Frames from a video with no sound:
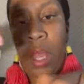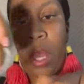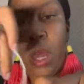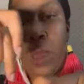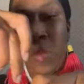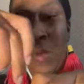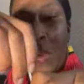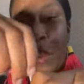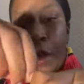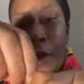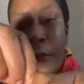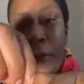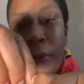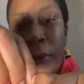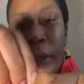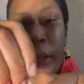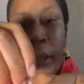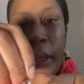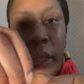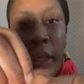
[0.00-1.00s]
I'm going to
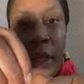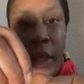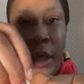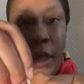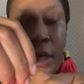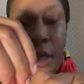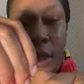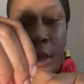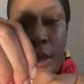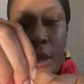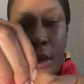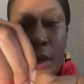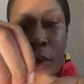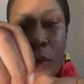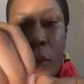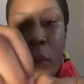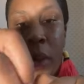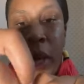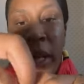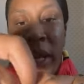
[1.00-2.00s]
put it
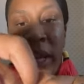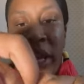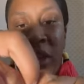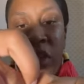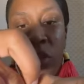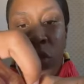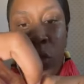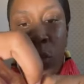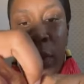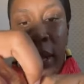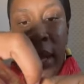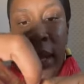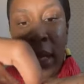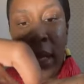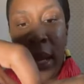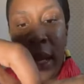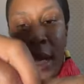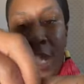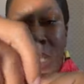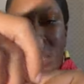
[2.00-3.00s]
1 inch away,
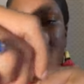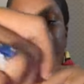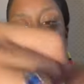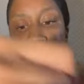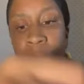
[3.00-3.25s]
like I said